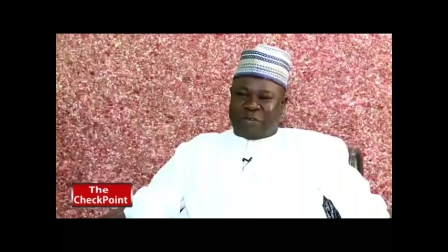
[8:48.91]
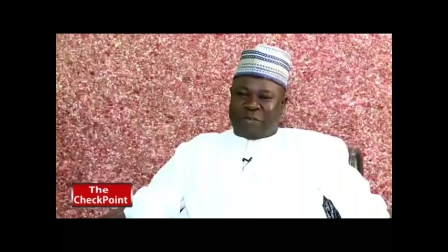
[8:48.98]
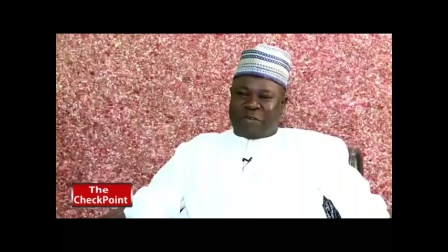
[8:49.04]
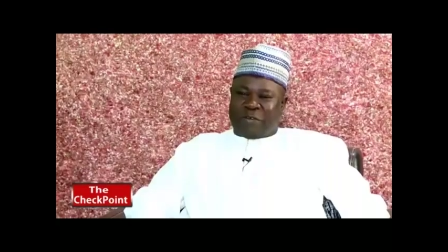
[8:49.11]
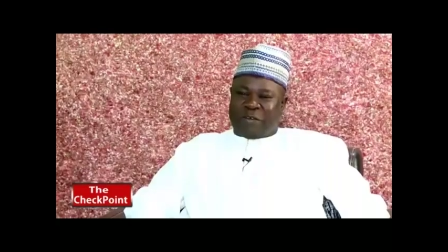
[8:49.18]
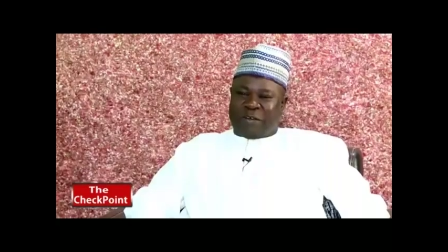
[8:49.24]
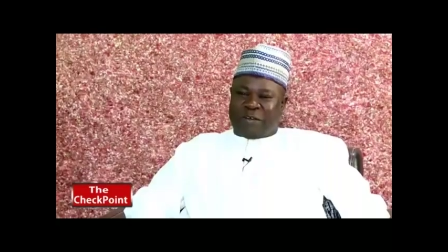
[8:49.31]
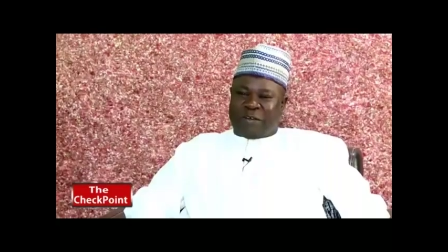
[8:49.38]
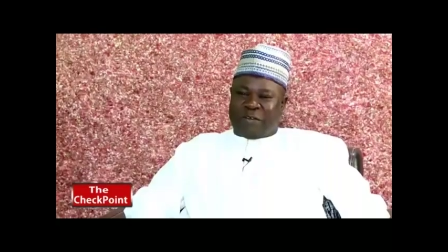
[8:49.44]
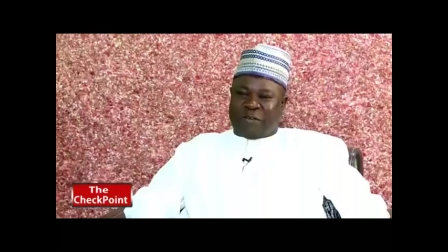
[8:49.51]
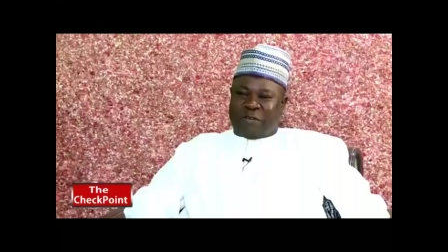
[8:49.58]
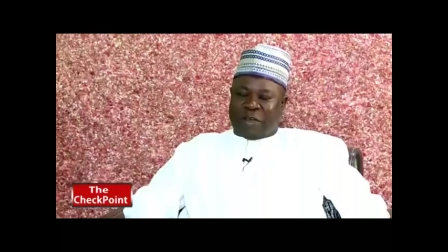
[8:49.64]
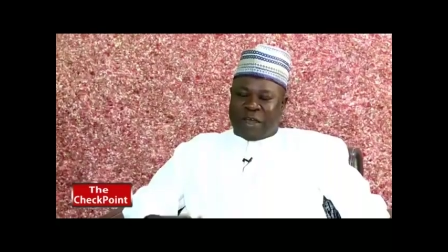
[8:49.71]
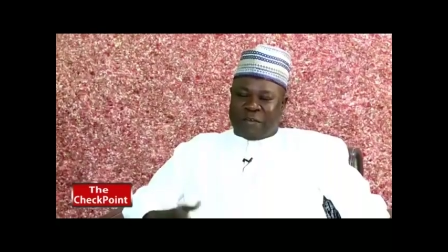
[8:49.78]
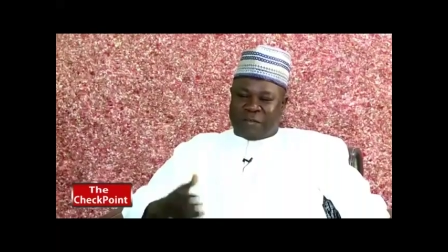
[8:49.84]
You know,
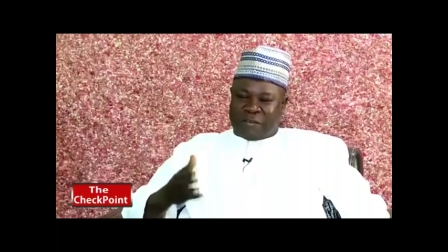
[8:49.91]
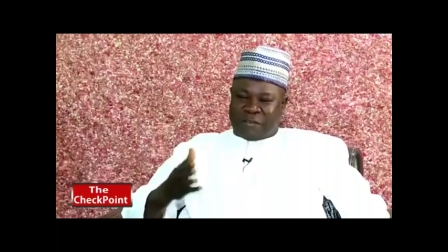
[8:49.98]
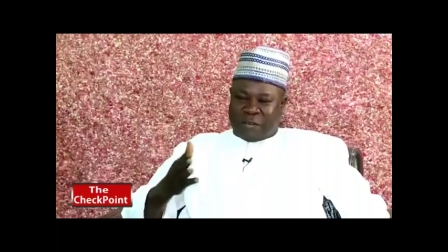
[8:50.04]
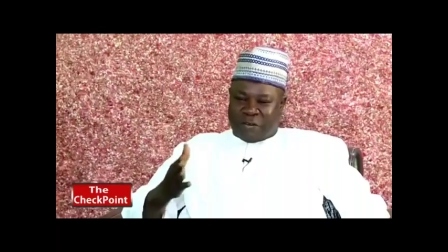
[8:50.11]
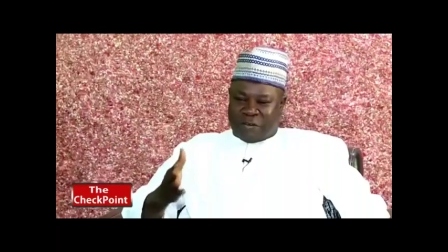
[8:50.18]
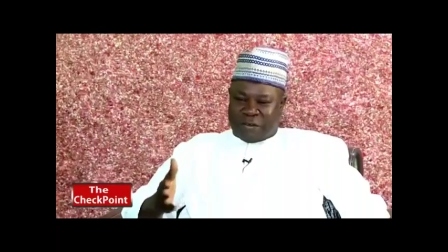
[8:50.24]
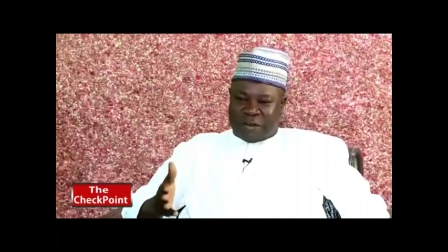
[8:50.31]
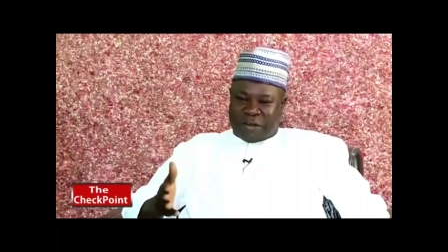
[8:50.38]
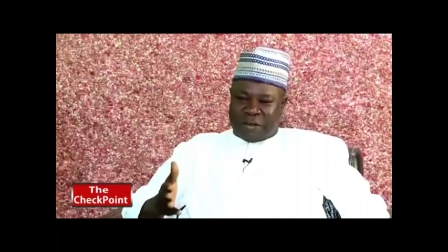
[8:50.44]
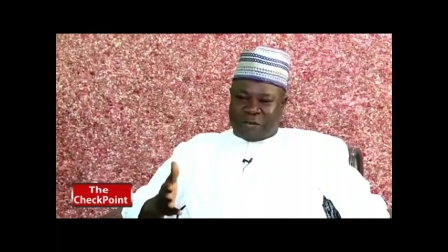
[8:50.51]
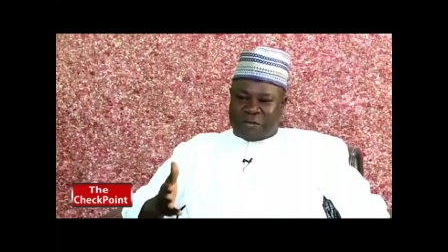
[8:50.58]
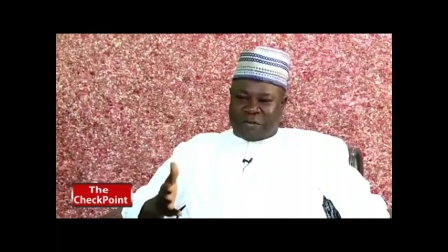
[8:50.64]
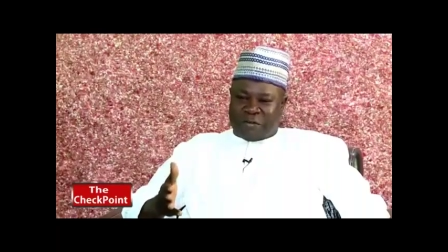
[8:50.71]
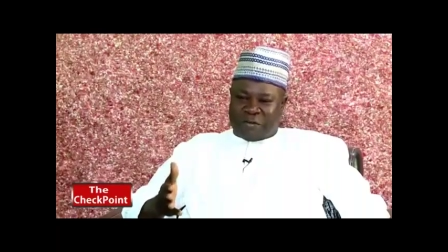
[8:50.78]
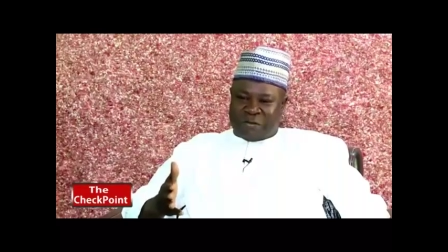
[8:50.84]
you have a secondary
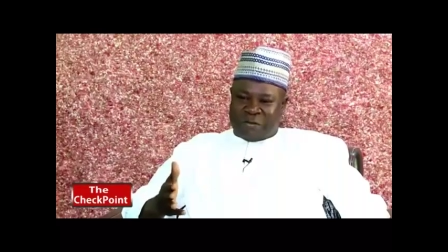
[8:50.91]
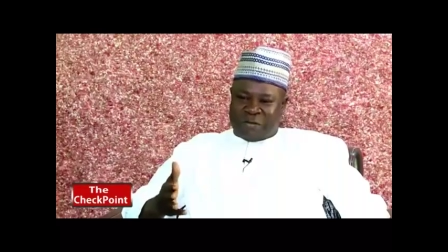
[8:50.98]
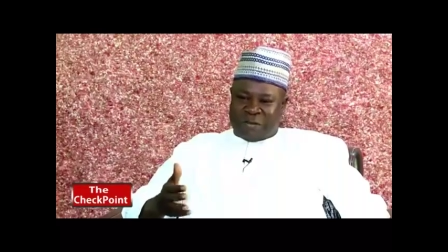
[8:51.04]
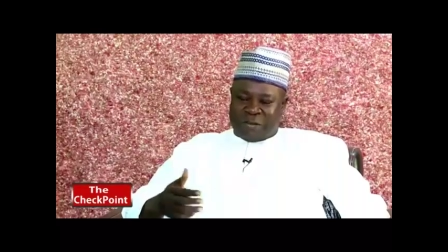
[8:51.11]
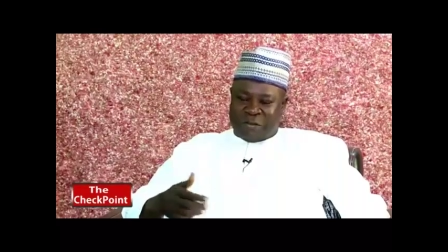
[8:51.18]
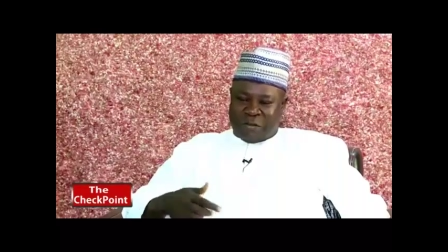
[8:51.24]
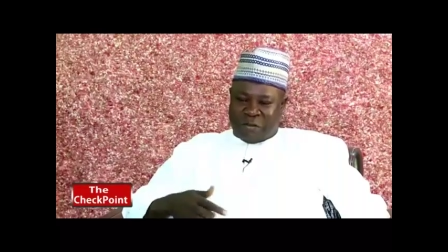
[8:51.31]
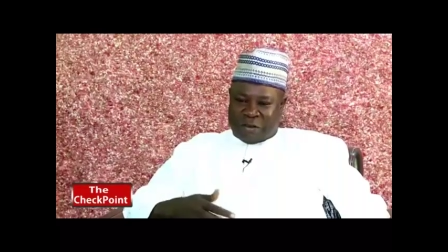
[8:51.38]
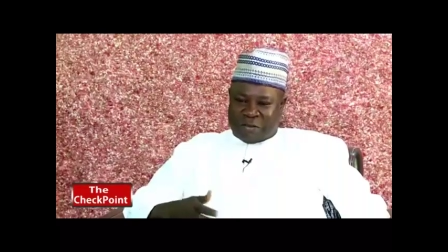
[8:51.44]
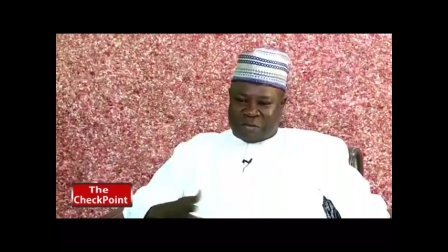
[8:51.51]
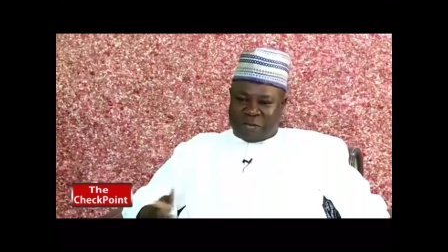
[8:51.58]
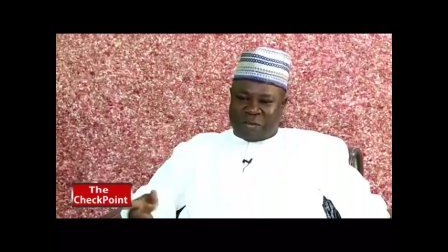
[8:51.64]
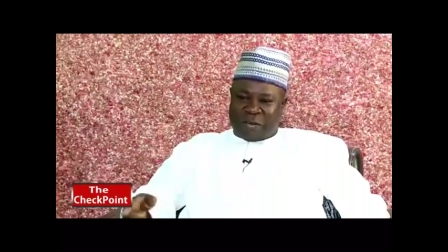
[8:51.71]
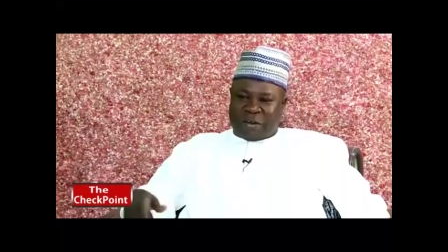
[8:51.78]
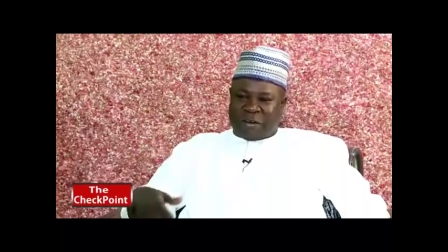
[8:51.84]
road. All the
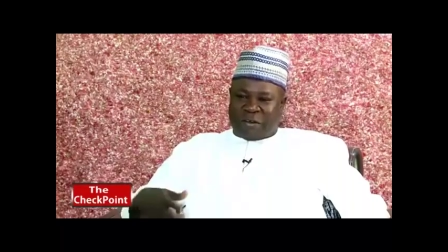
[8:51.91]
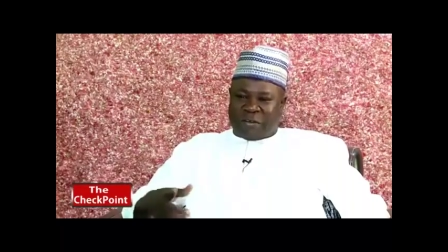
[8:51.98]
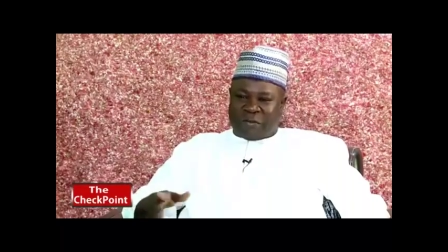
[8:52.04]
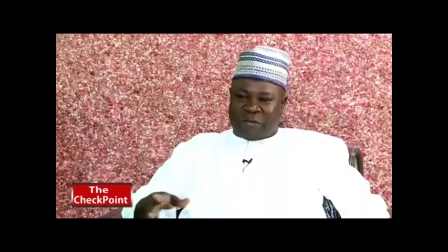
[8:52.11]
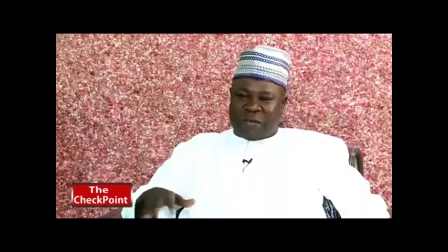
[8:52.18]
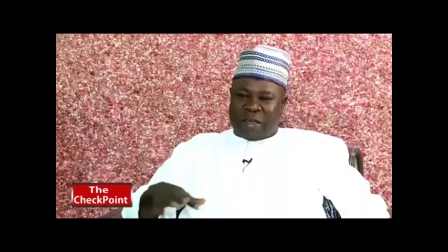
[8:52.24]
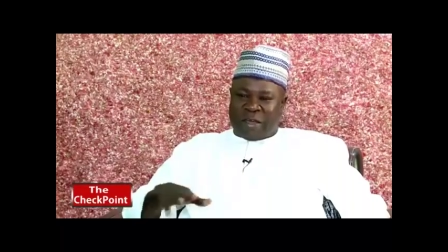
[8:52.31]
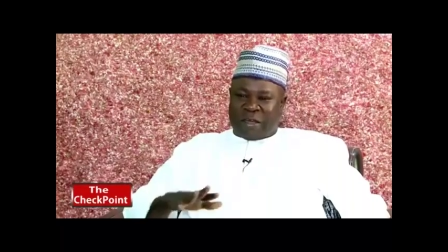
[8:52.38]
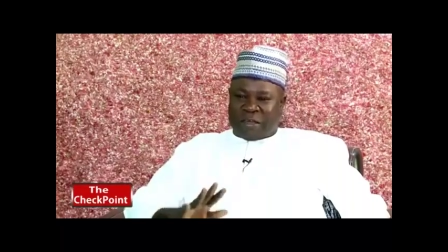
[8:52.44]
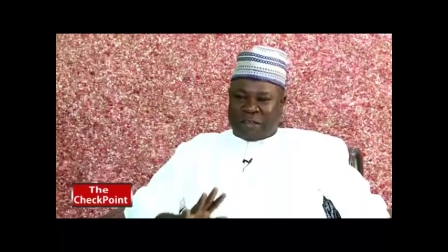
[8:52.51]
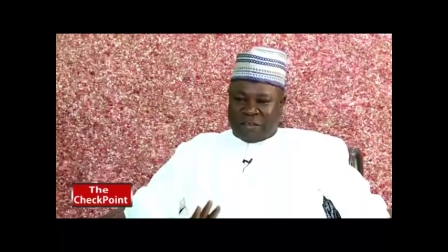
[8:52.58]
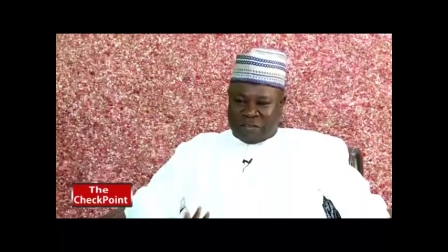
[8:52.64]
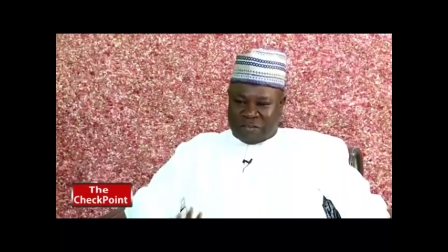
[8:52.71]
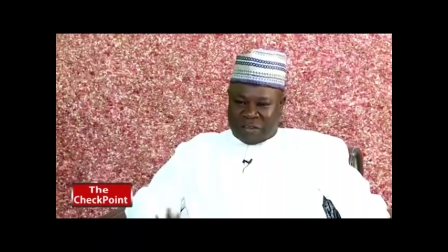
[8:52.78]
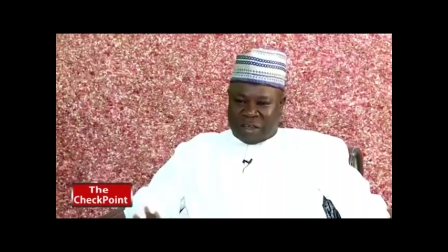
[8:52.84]
secondary roads, we are
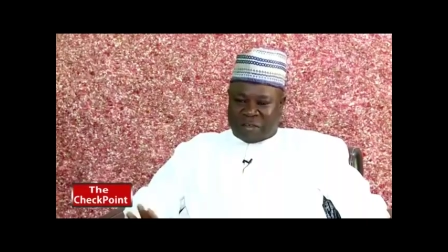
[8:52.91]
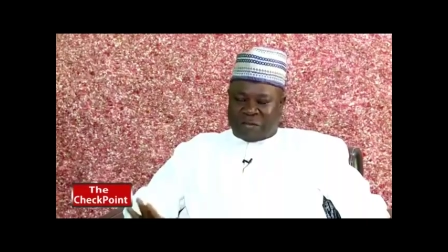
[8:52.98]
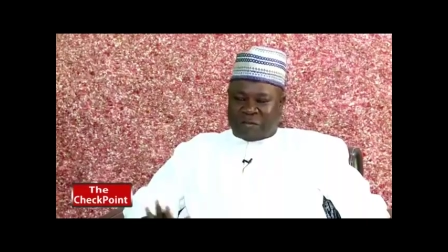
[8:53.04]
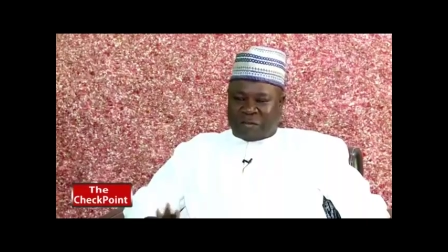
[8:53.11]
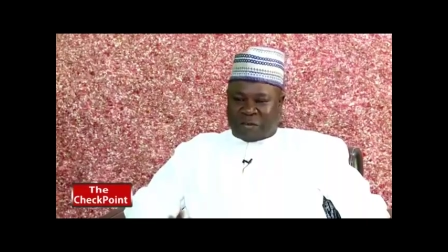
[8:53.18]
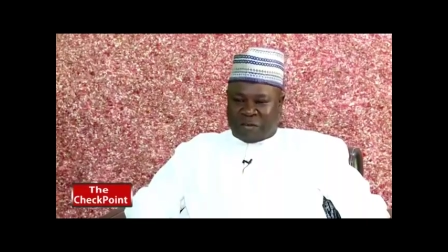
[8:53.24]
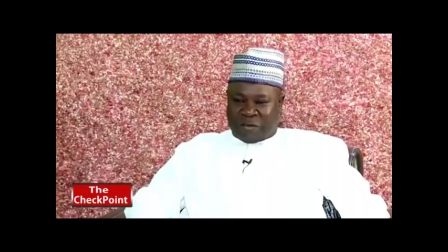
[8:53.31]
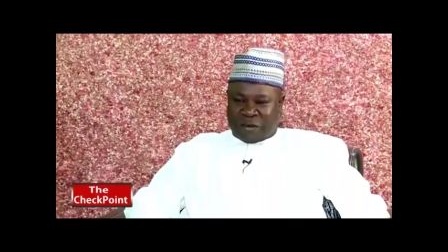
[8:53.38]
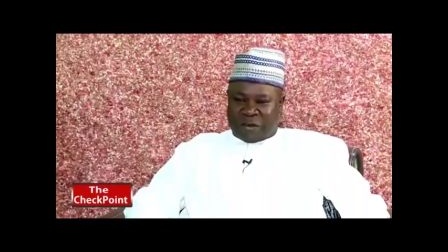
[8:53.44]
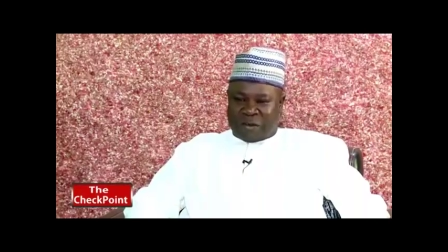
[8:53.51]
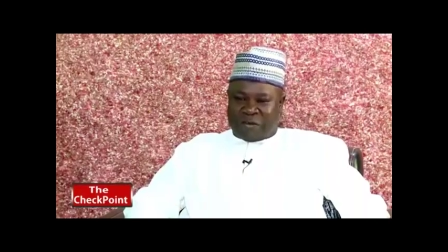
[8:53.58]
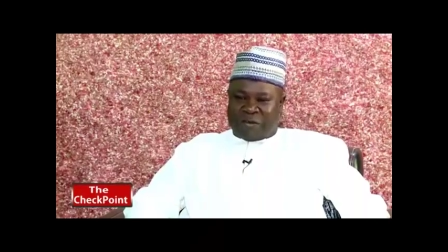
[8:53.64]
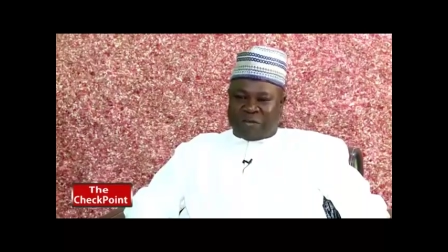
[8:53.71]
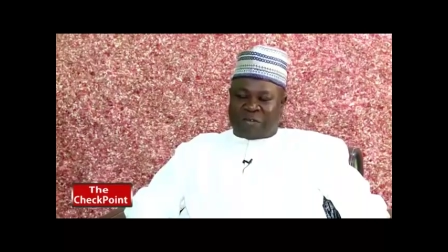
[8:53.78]
in charge of secondary